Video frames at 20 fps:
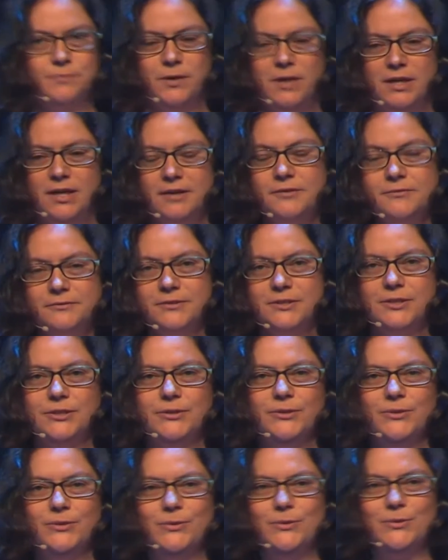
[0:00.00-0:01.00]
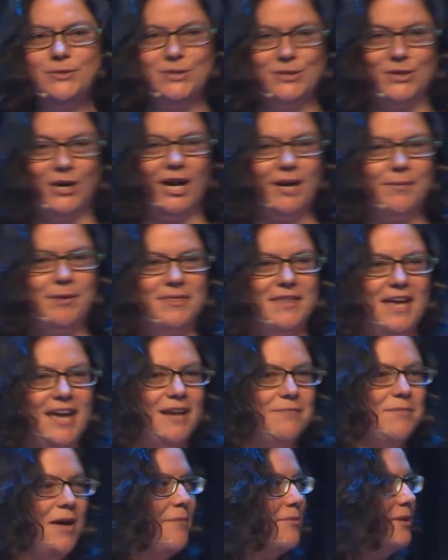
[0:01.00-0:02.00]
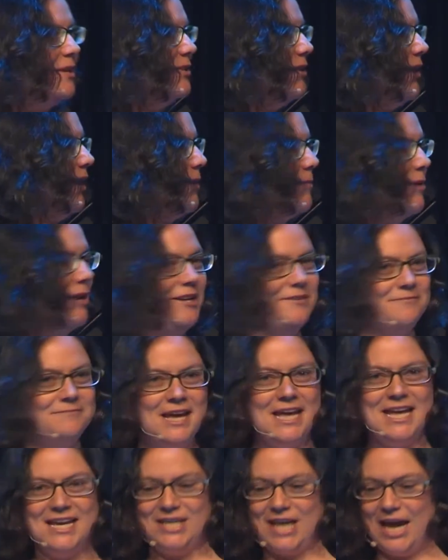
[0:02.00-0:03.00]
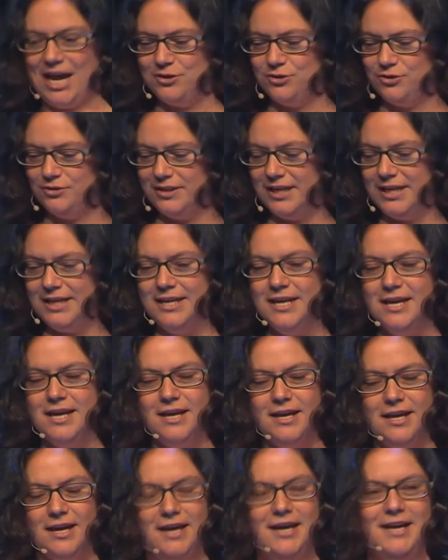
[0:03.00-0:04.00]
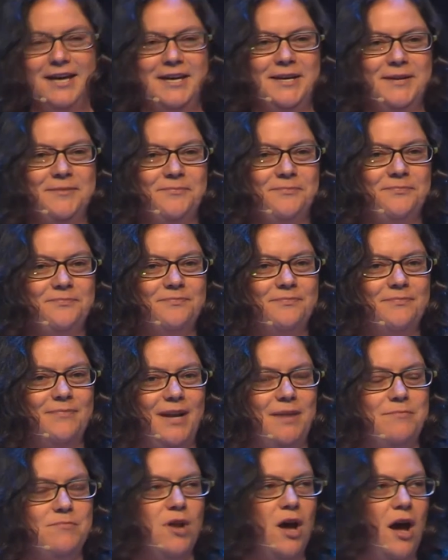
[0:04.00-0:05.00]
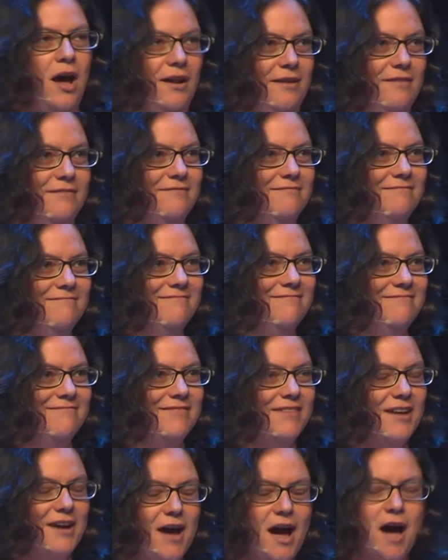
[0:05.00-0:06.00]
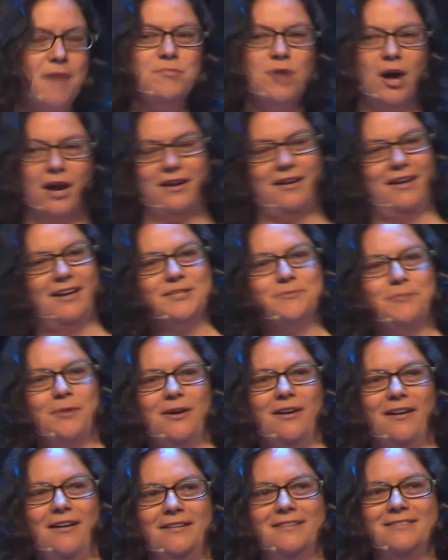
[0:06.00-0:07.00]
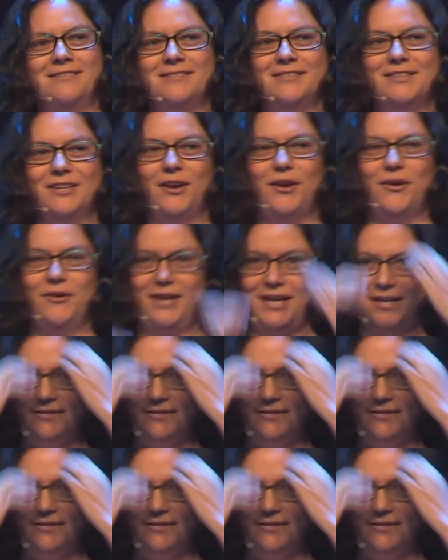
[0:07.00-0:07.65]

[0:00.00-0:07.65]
enough to talk about that. I'm happy to talk about it casually, but I'm not an expert on security.